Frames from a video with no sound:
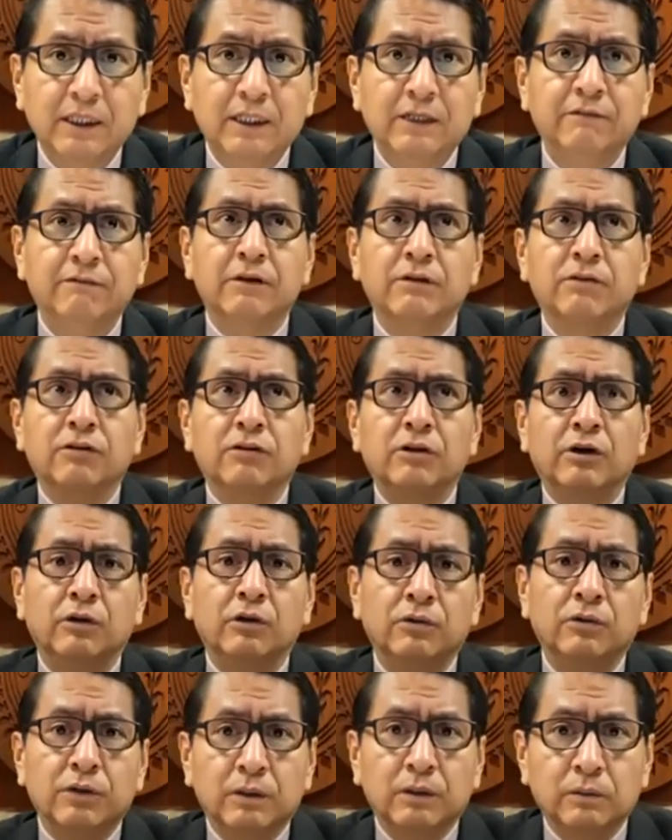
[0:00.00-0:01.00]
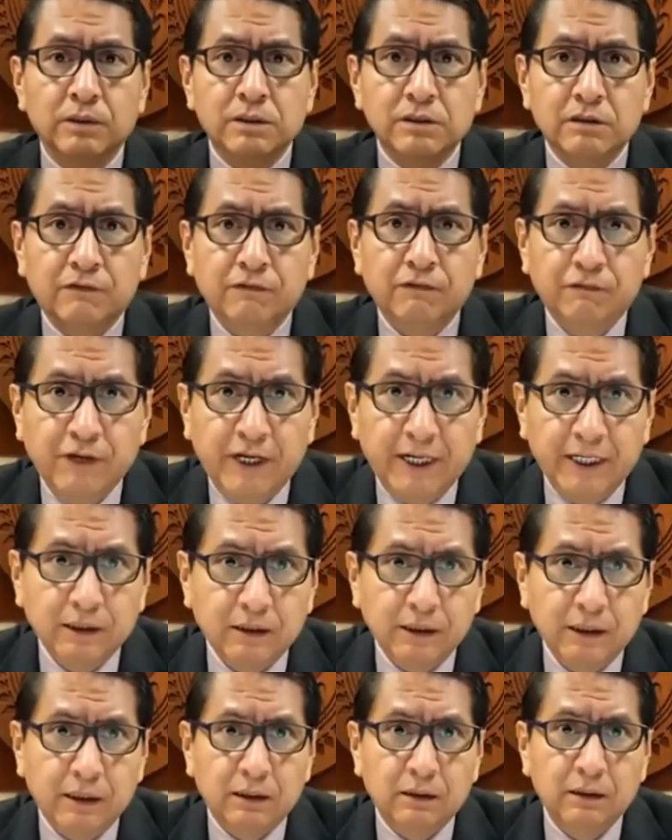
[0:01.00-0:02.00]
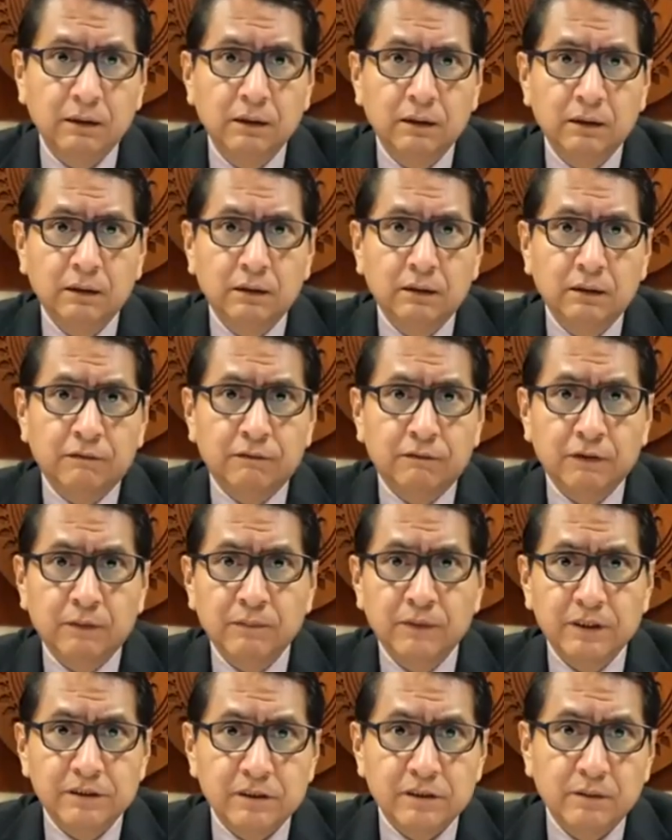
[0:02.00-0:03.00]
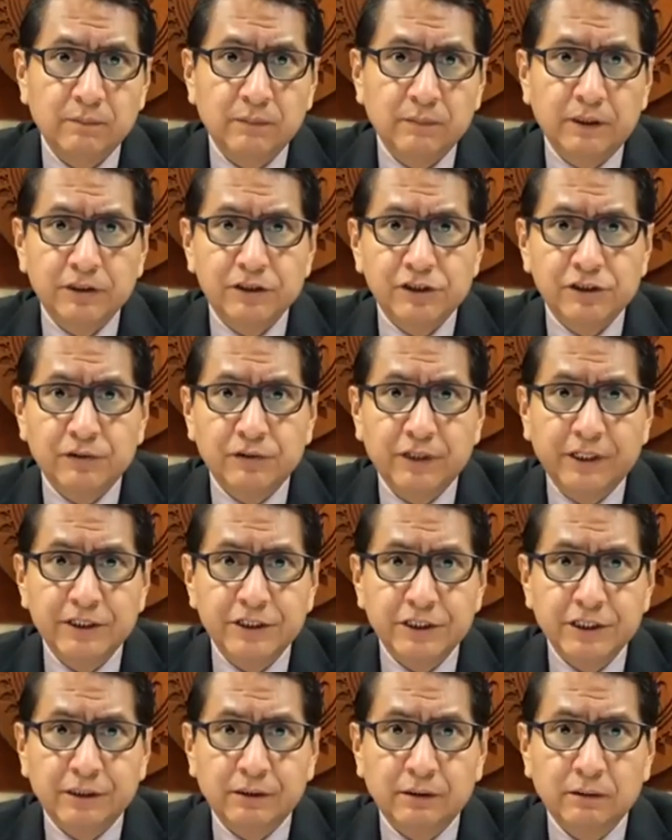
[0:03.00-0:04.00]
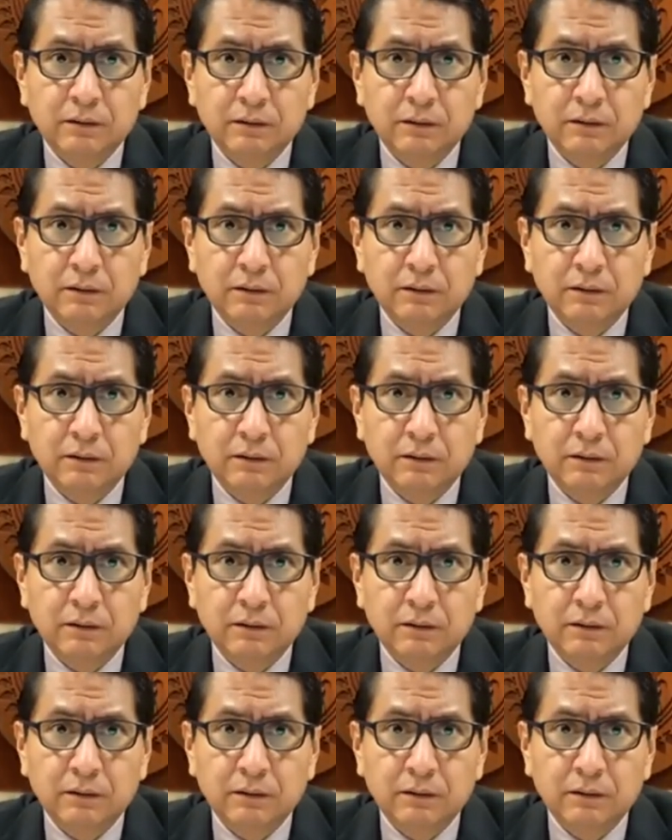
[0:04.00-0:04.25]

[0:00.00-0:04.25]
even though there was a failure from this administration